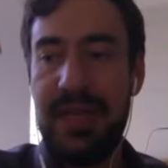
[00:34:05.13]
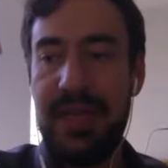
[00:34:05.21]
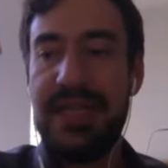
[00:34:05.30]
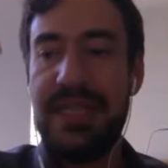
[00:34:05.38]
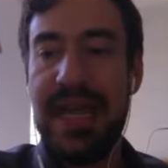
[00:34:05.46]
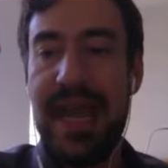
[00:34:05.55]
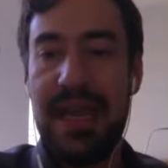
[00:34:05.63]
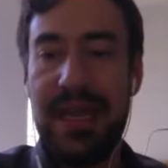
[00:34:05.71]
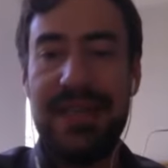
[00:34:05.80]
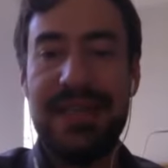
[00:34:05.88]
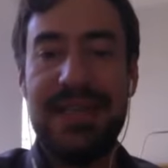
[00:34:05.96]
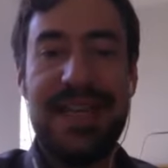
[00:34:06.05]
nda
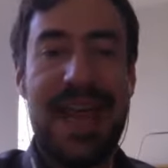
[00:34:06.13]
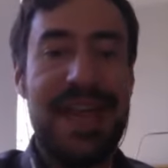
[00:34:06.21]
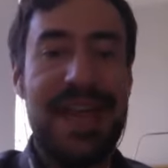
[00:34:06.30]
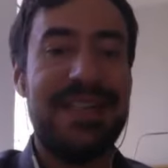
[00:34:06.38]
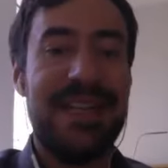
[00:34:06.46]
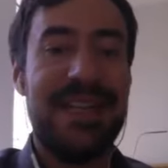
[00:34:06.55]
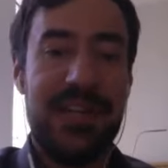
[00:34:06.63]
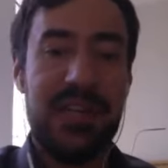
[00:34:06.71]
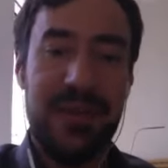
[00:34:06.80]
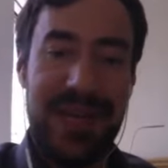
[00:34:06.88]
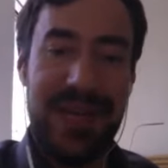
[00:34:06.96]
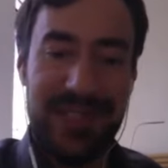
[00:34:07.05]
nda
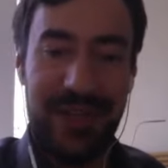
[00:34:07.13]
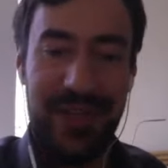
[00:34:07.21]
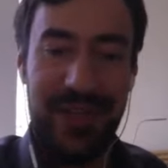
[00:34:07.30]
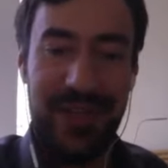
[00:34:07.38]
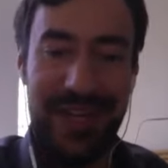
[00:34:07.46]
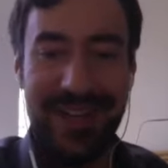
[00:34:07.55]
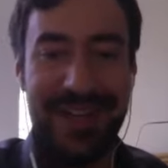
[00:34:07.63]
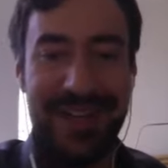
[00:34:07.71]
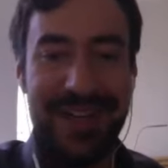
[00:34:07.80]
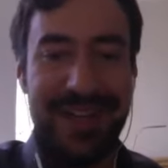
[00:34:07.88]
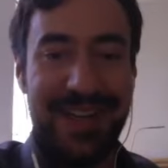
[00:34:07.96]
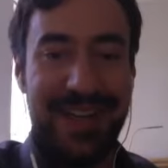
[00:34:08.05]
addiction basically
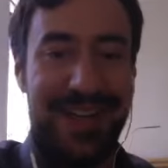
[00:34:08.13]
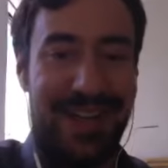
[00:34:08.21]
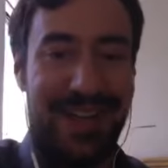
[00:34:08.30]
yeah